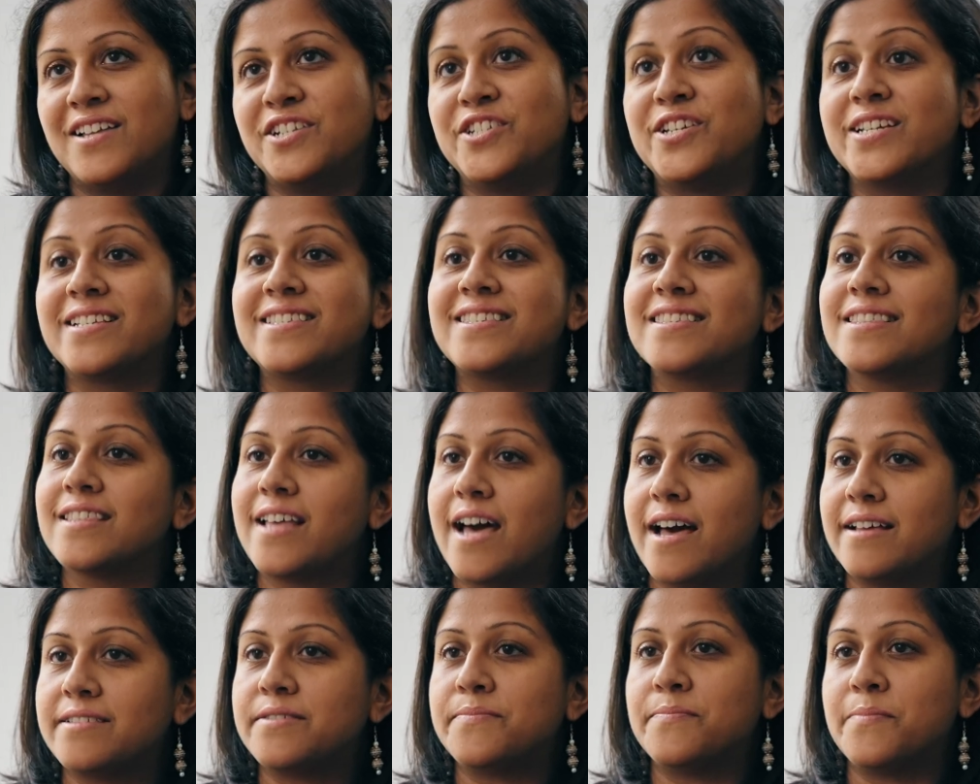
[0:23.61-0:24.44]
Just
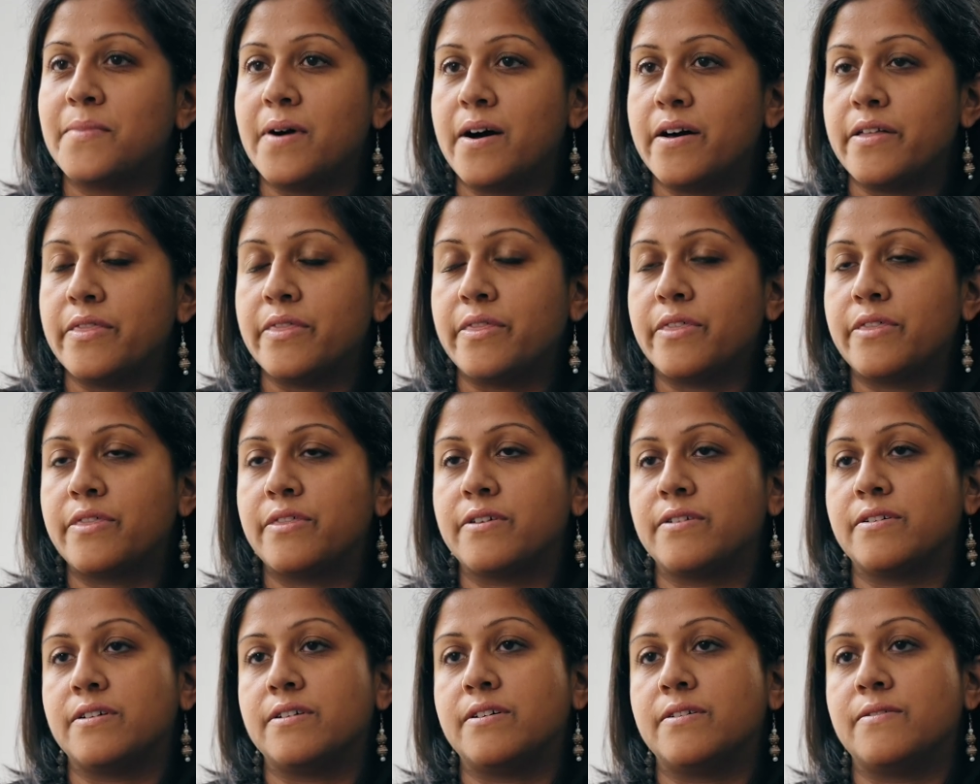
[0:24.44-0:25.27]
last month,
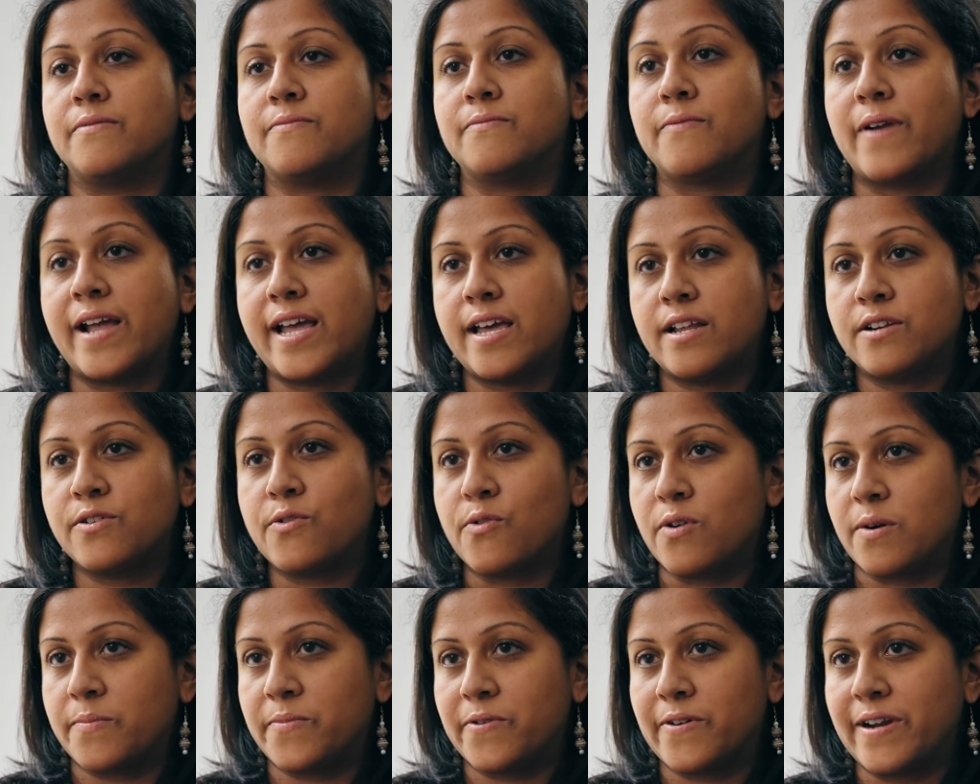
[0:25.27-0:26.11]
the RAND
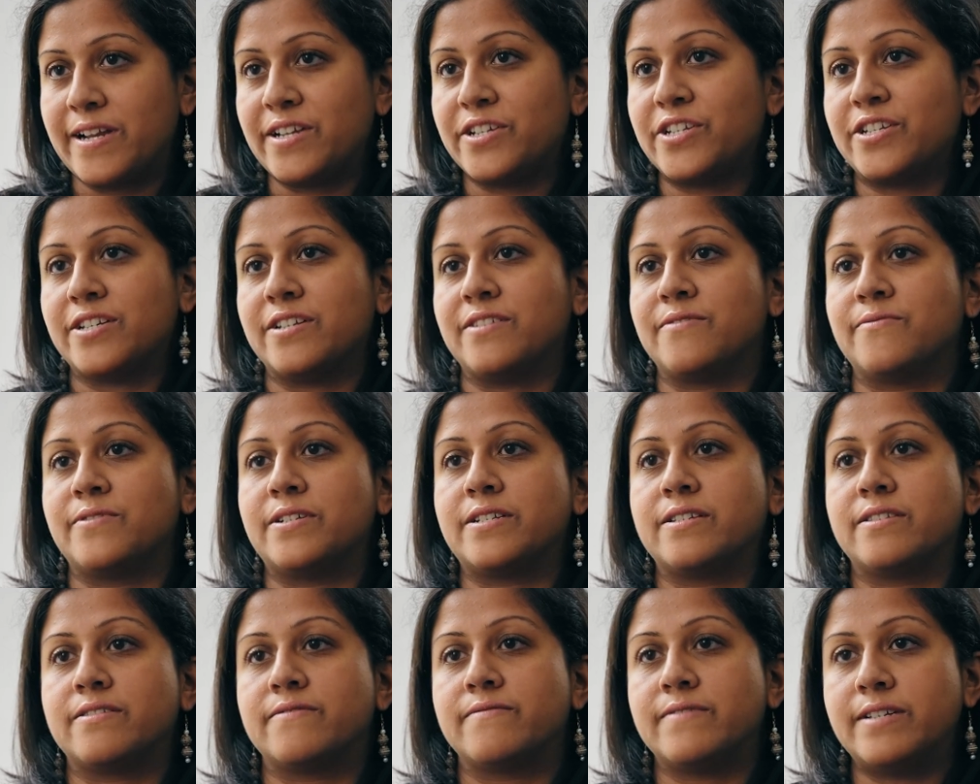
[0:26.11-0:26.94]
Corporation,
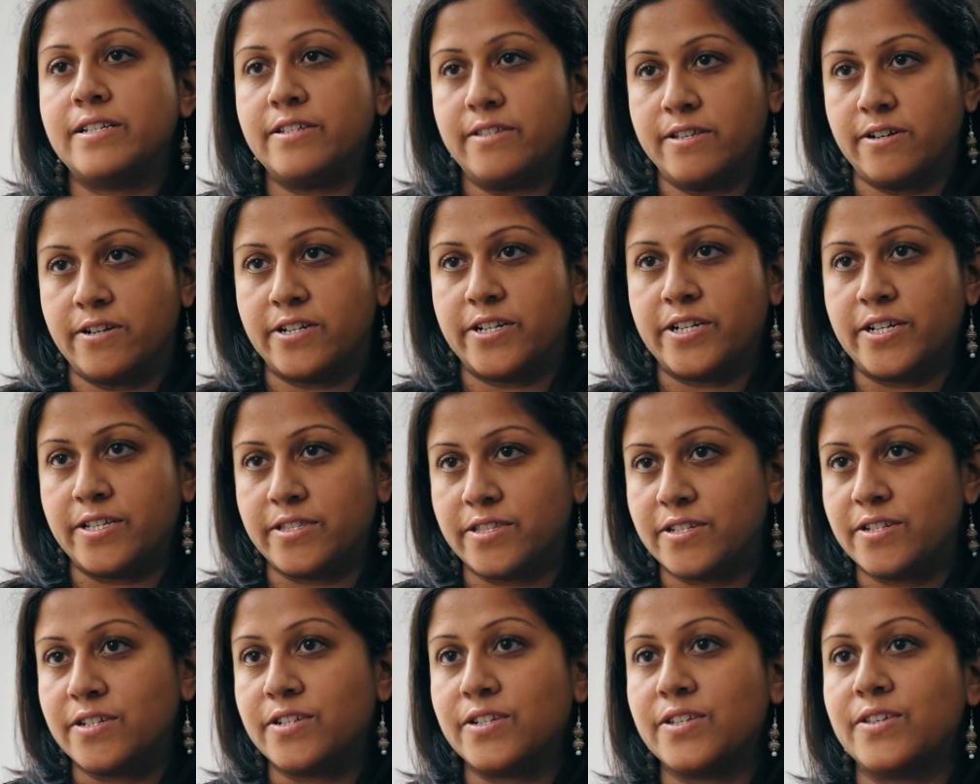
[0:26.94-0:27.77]
which is a research
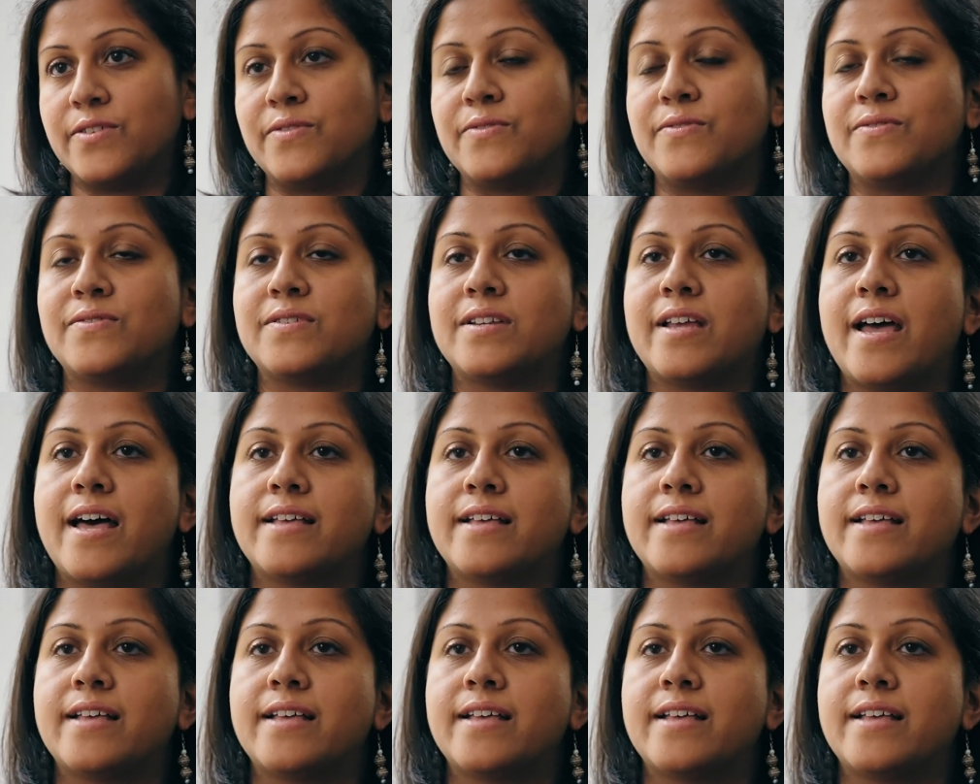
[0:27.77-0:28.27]
institute,